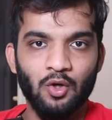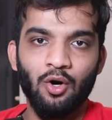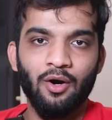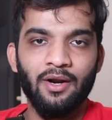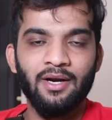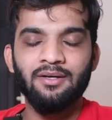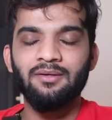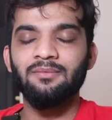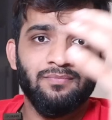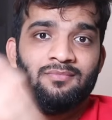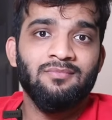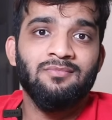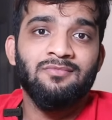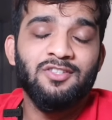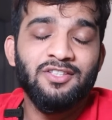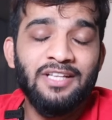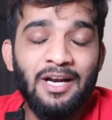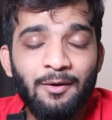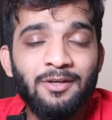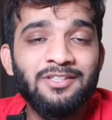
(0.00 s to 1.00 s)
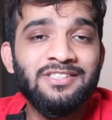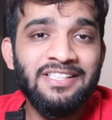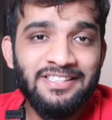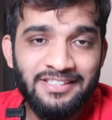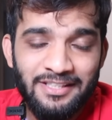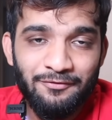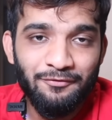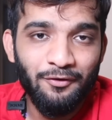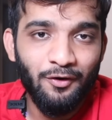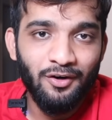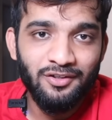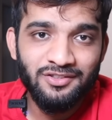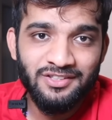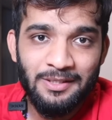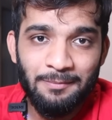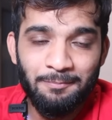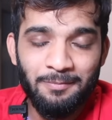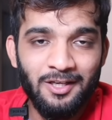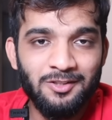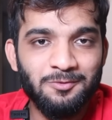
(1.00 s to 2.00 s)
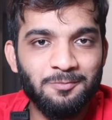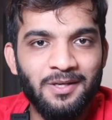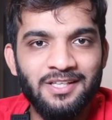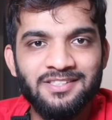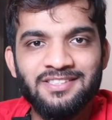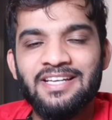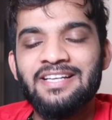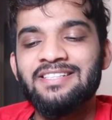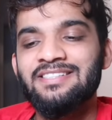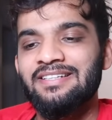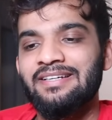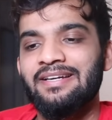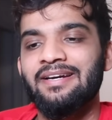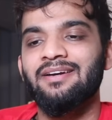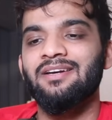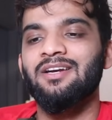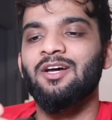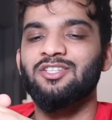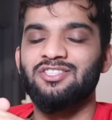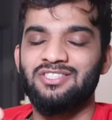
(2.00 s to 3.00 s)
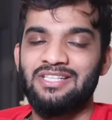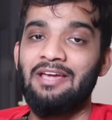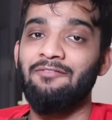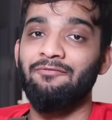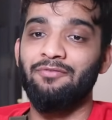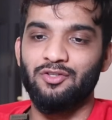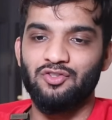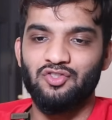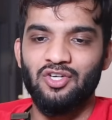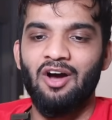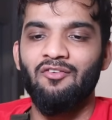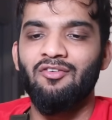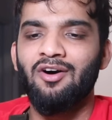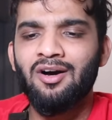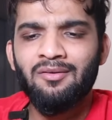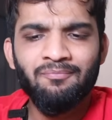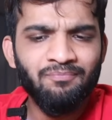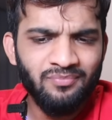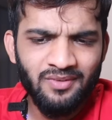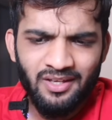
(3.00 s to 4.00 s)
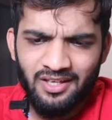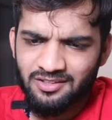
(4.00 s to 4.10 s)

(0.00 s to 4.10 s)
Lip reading: Got it? So that was easy for C++, isn't it? Now it's time for Java.